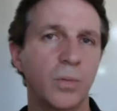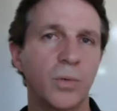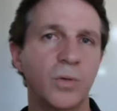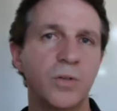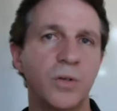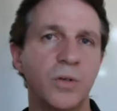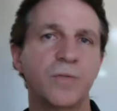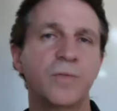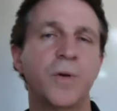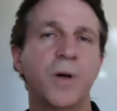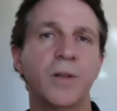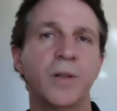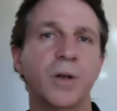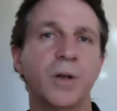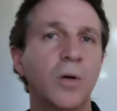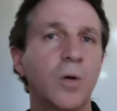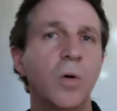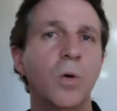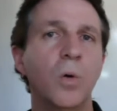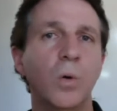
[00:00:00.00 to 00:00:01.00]
I want you to find the
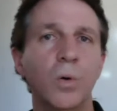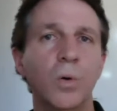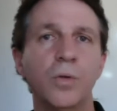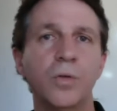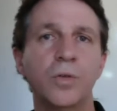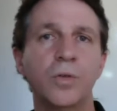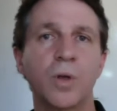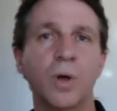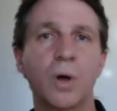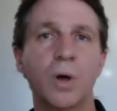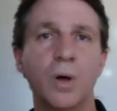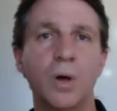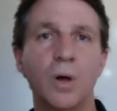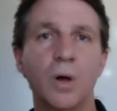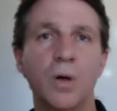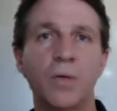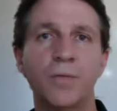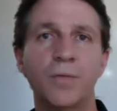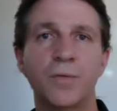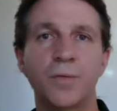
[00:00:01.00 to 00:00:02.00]
cause
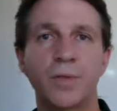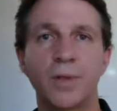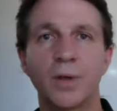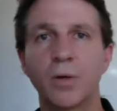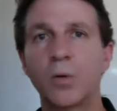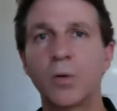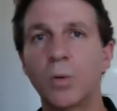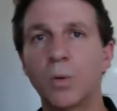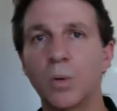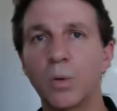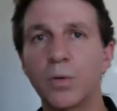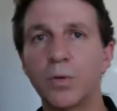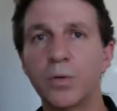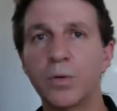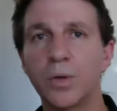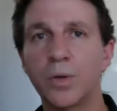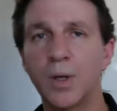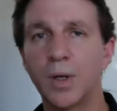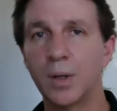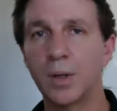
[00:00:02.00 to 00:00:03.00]
of the
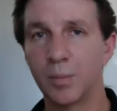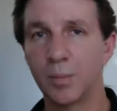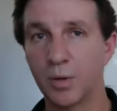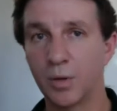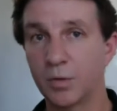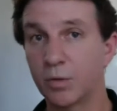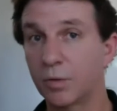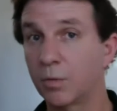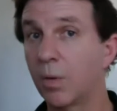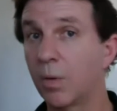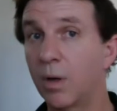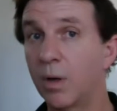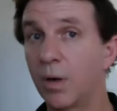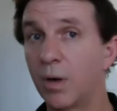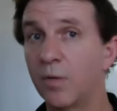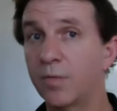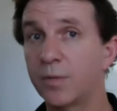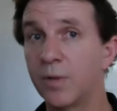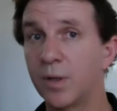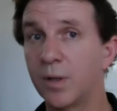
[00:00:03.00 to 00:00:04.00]
cause. Because quite
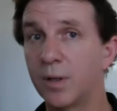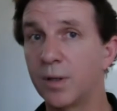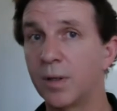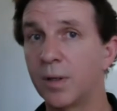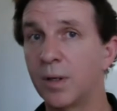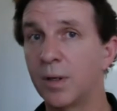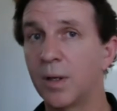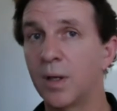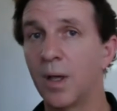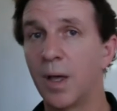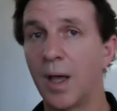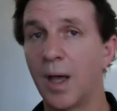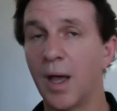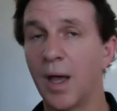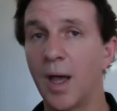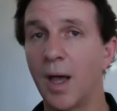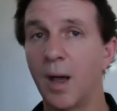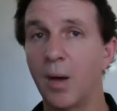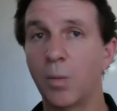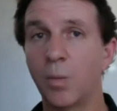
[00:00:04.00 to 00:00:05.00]
often
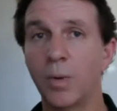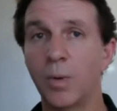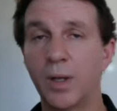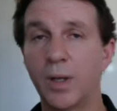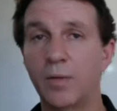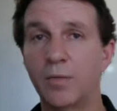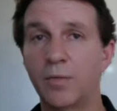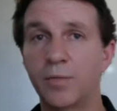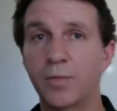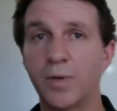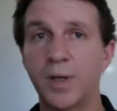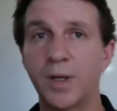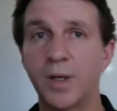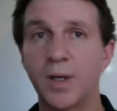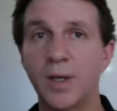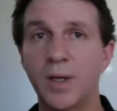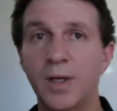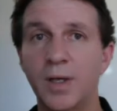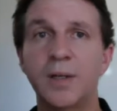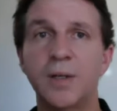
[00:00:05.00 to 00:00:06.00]
uh, we've
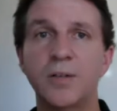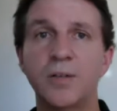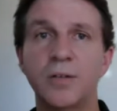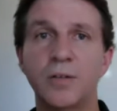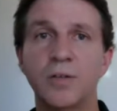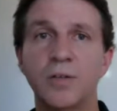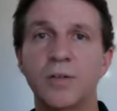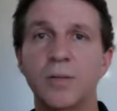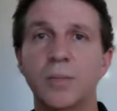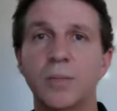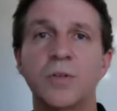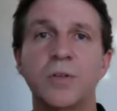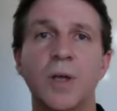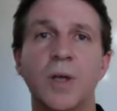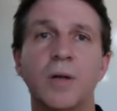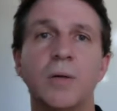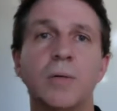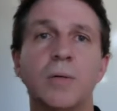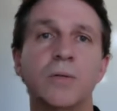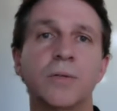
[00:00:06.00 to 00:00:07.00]
hidden this in some
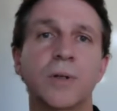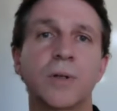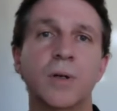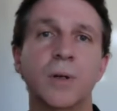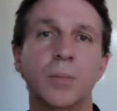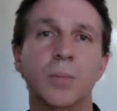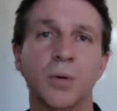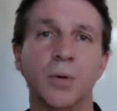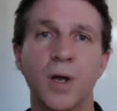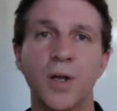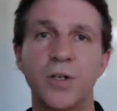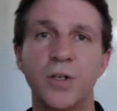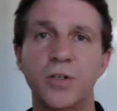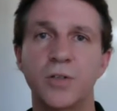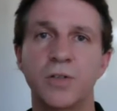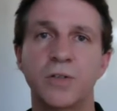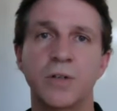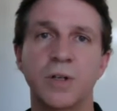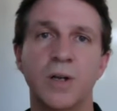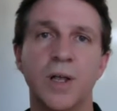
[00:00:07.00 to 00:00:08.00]
subtle
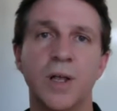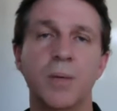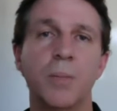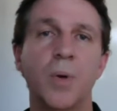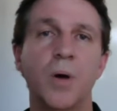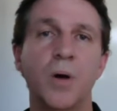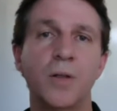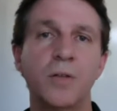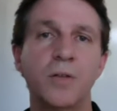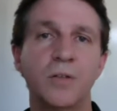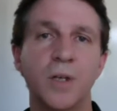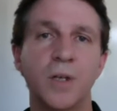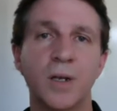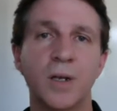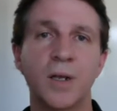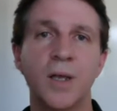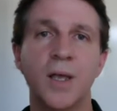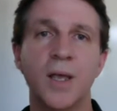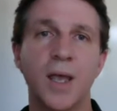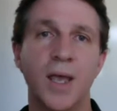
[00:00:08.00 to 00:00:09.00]
deliberations in our mindset,
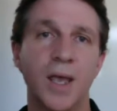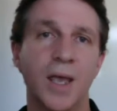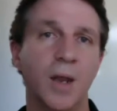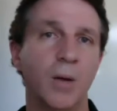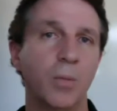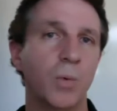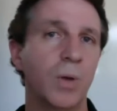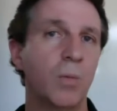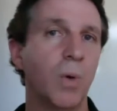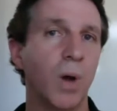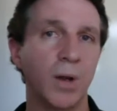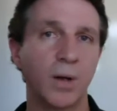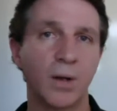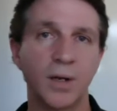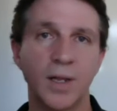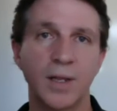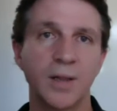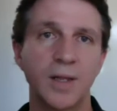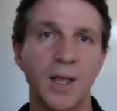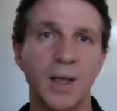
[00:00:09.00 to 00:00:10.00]
and we won't
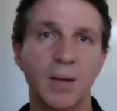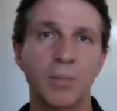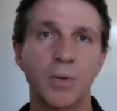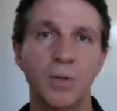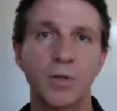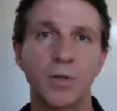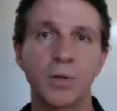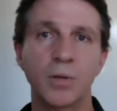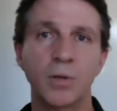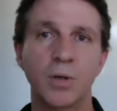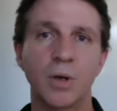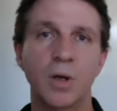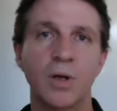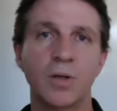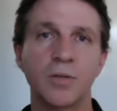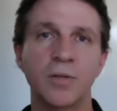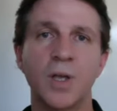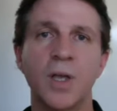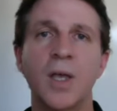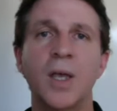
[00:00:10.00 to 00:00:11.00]
let that
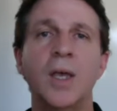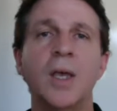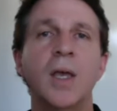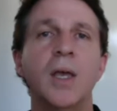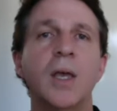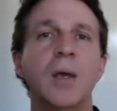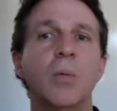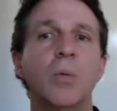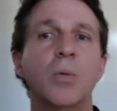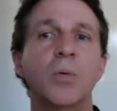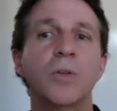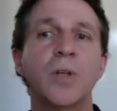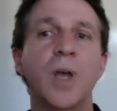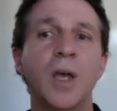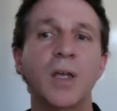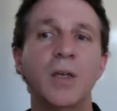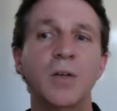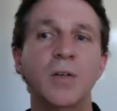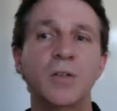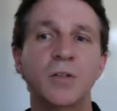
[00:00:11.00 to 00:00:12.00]
materialize. It will
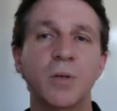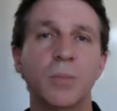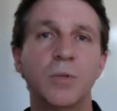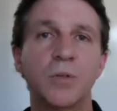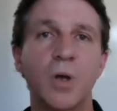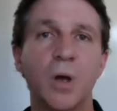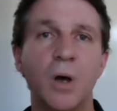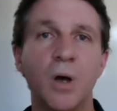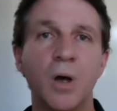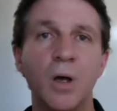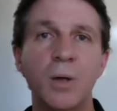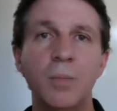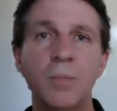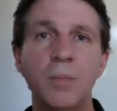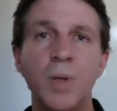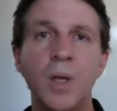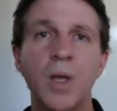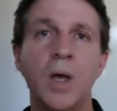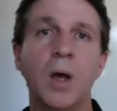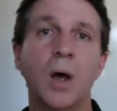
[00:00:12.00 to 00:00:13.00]
take you some
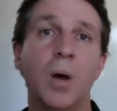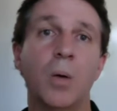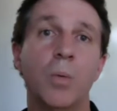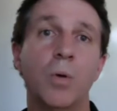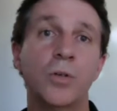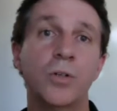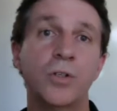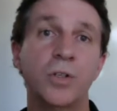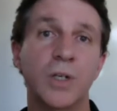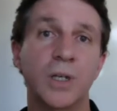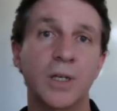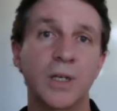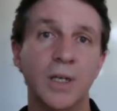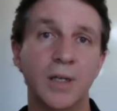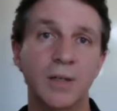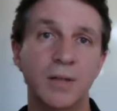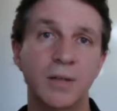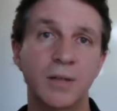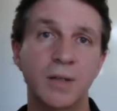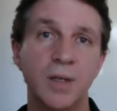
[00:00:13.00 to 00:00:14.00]
time. I want you to
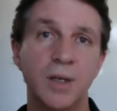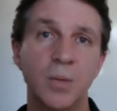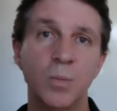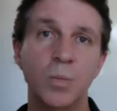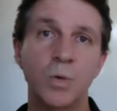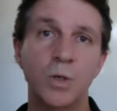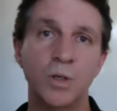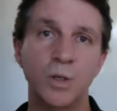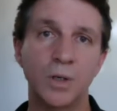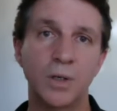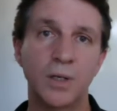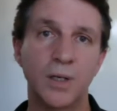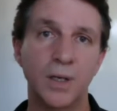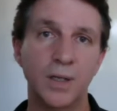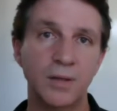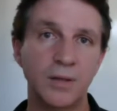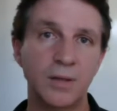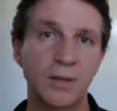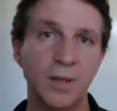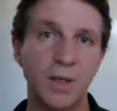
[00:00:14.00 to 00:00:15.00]
get to them. When you
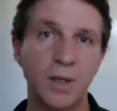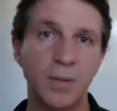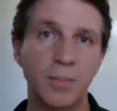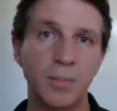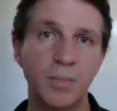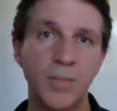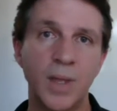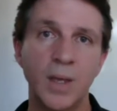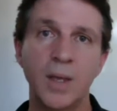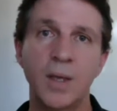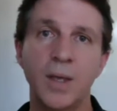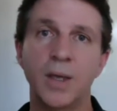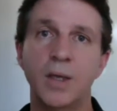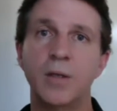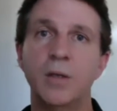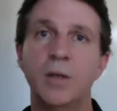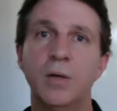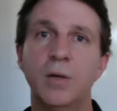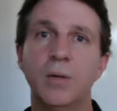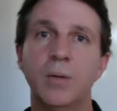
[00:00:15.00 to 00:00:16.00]
get to them,
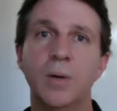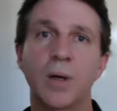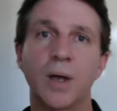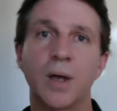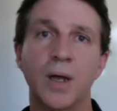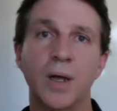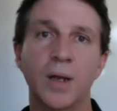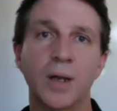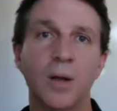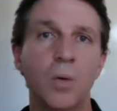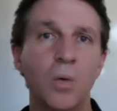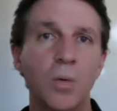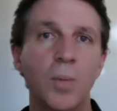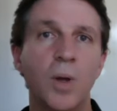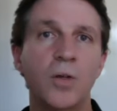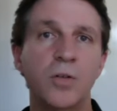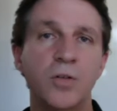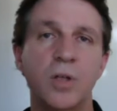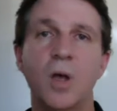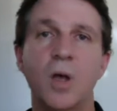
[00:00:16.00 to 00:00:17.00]
you are
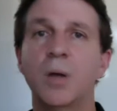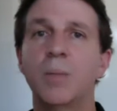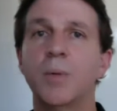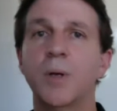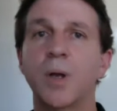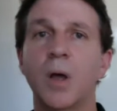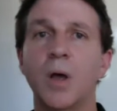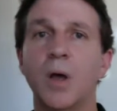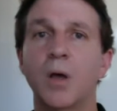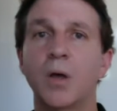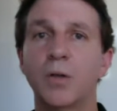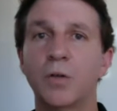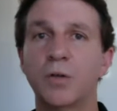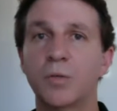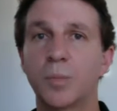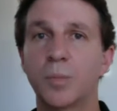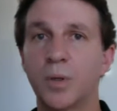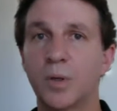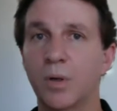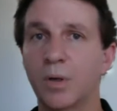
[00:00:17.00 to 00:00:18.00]
almost home and
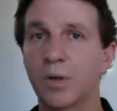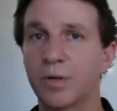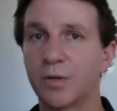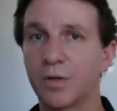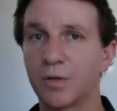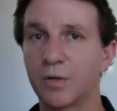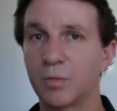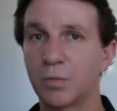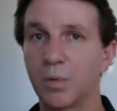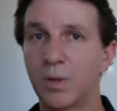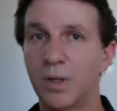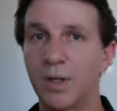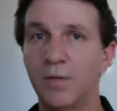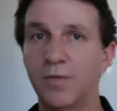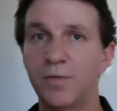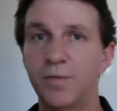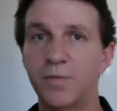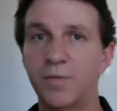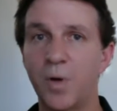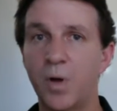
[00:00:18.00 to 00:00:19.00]
host because it's really
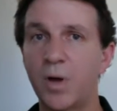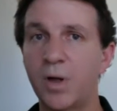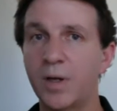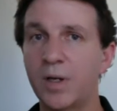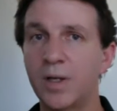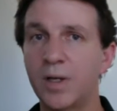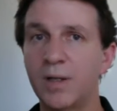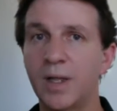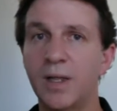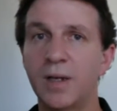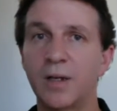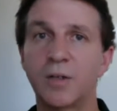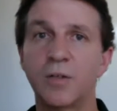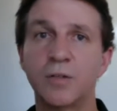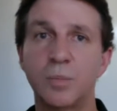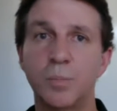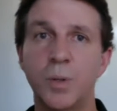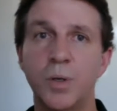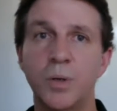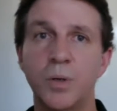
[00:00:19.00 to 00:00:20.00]
finding that
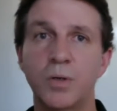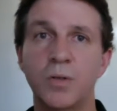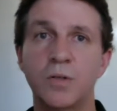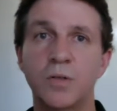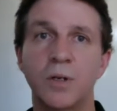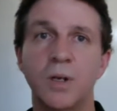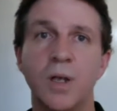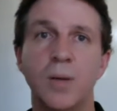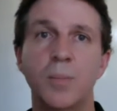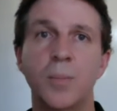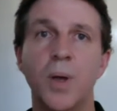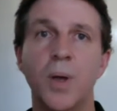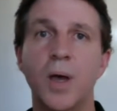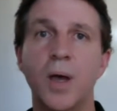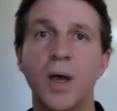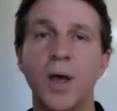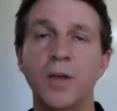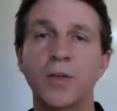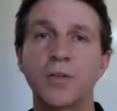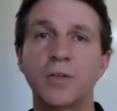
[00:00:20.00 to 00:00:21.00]
experience in our
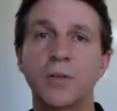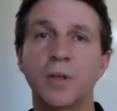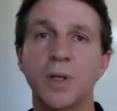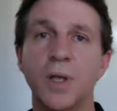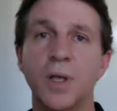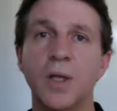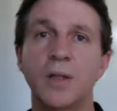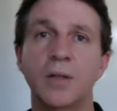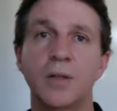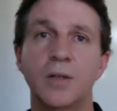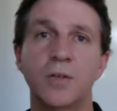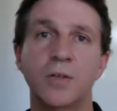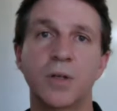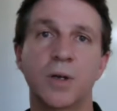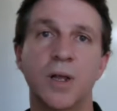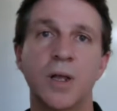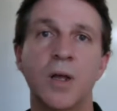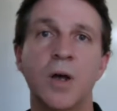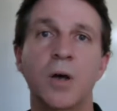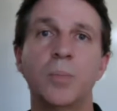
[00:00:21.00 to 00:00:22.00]
past that's
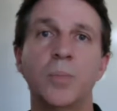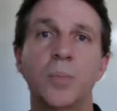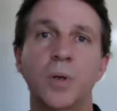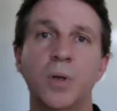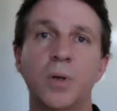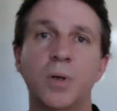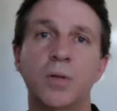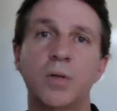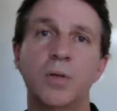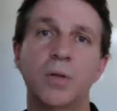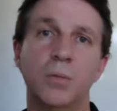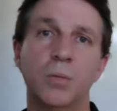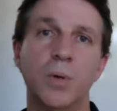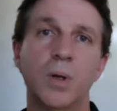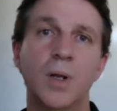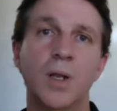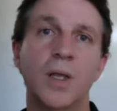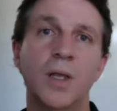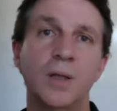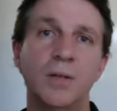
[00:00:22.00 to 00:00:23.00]
going to help you to
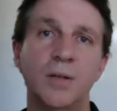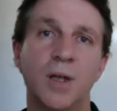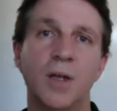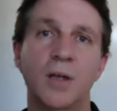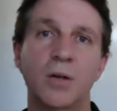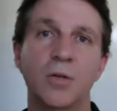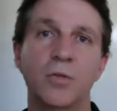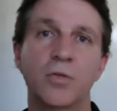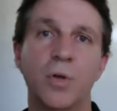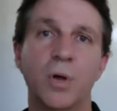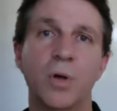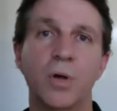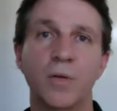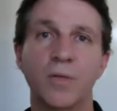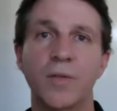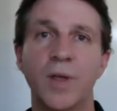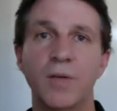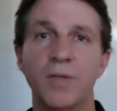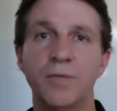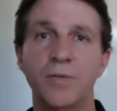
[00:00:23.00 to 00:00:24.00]
really take control
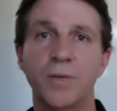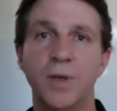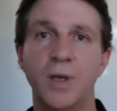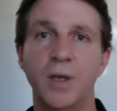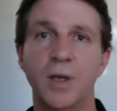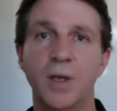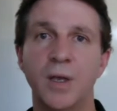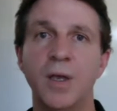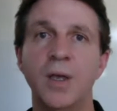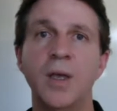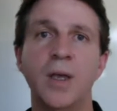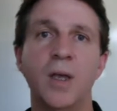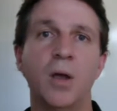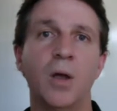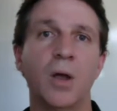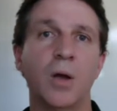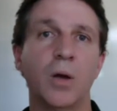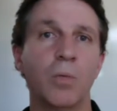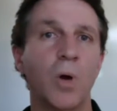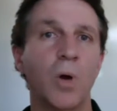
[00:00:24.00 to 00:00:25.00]
of that fear
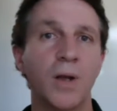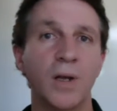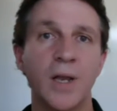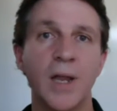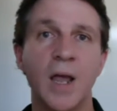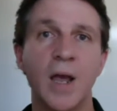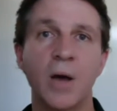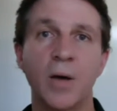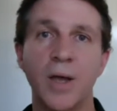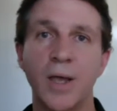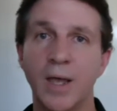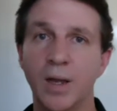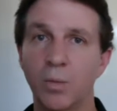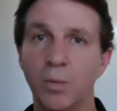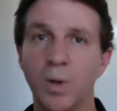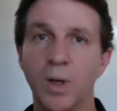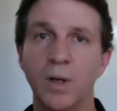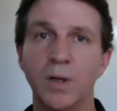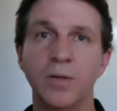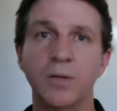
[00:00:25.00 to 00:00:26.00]
right now and
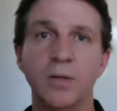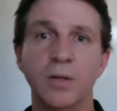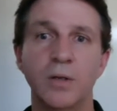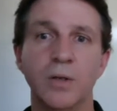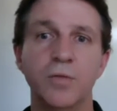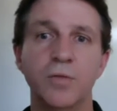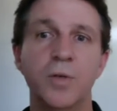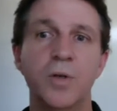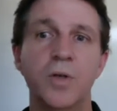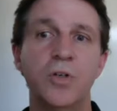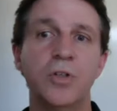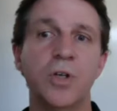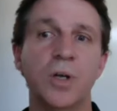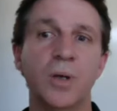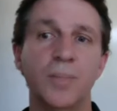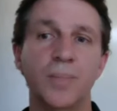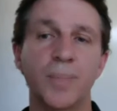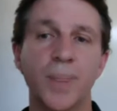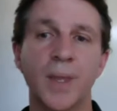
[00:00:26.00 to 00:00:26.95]
well into your future.